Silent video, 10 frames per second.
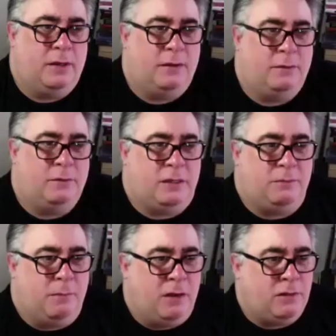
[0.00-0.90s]
It's
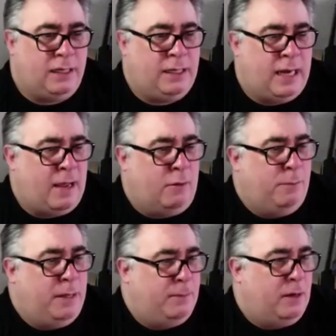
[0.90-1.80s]
mostly now
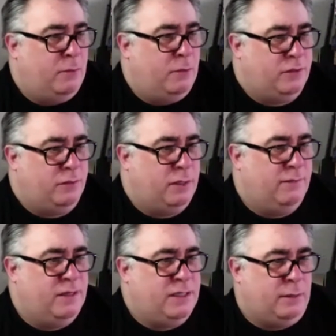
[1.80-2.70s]
people I want to
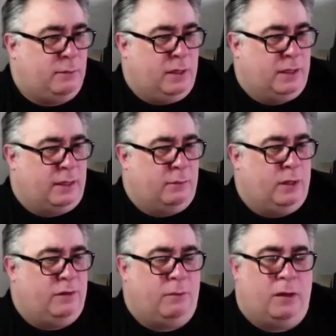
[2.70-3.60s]
revisit working
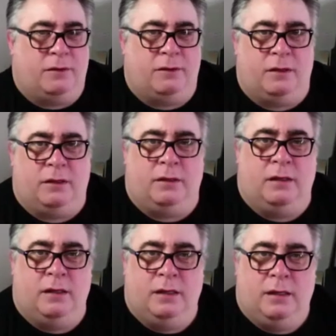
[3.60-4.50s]
with rather than
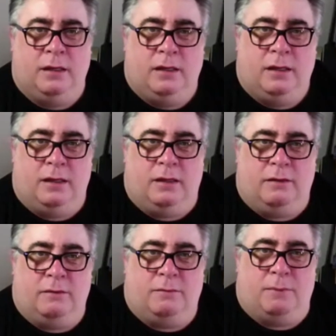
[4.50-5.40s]

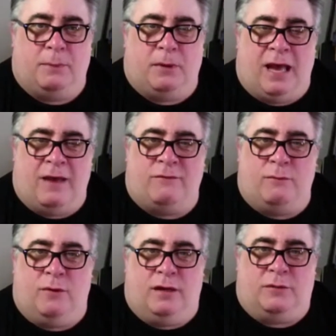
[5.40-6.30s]
people I haven't
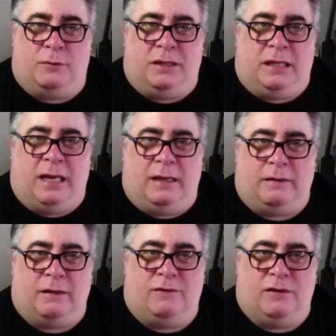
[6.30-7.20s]
worked with yet.
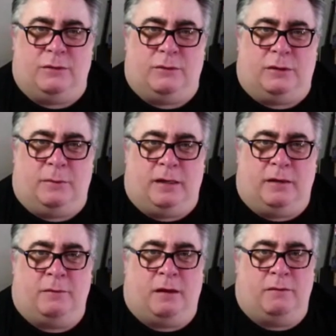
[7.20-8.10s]
If you see what I mean,
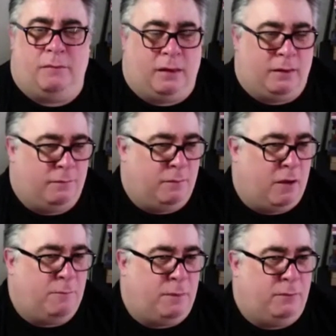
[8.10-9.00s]

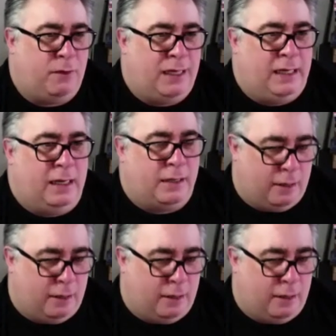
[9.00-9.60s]
I've been really lucky.